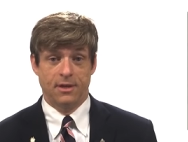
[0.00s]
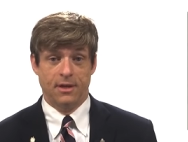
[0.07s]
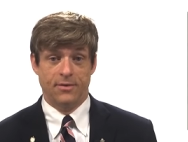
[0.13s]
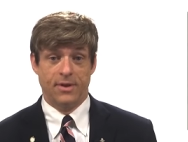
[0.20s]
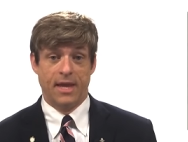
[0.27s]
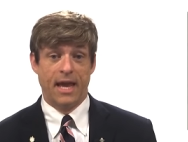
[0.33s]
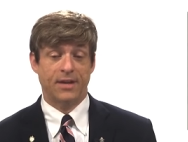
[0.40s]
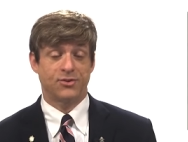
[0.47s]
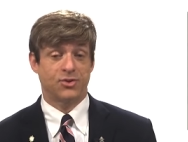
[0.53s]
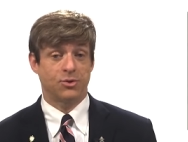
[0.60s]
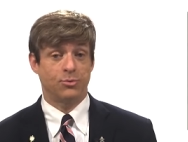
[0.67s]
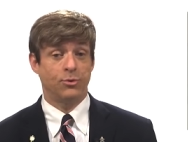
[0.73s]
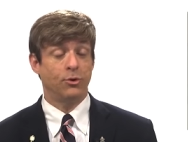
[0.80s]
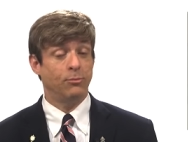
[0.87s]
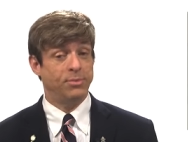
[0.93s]
And the answer
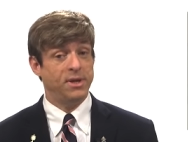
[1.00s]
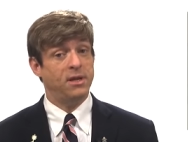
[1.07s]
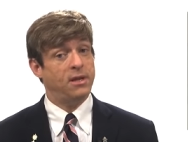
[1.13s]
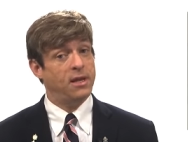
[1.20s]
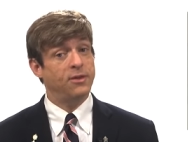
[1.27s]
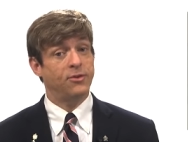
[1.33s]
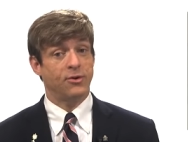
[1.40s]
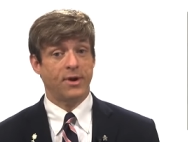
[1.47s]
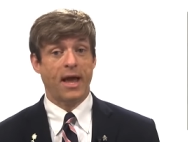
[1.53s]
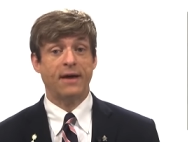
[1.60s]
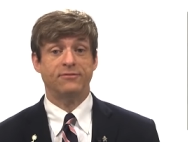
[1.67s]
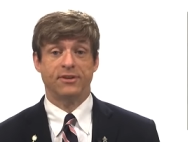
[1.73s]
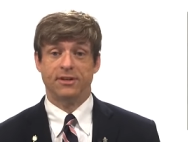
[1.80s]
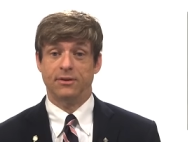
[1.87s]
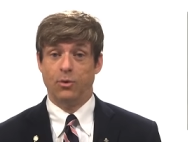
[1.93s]
will be either
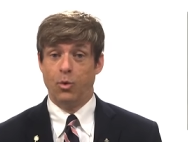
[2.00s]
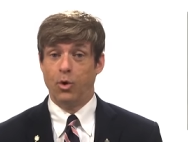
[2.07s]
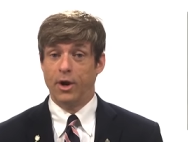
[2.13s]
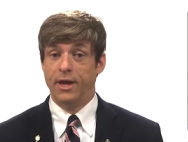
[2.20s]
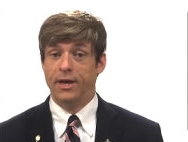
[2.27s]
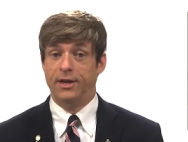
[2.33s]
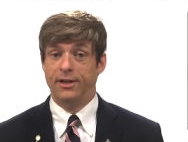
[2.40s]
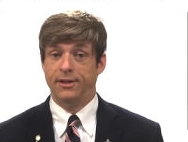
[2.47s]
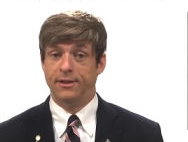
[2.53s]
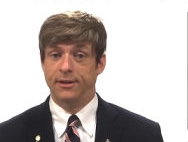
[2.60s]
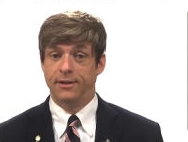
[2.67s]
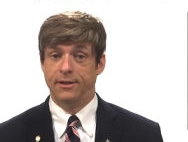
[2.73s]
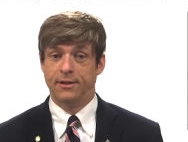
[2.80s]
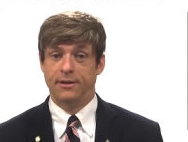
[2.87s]
heaven or hell.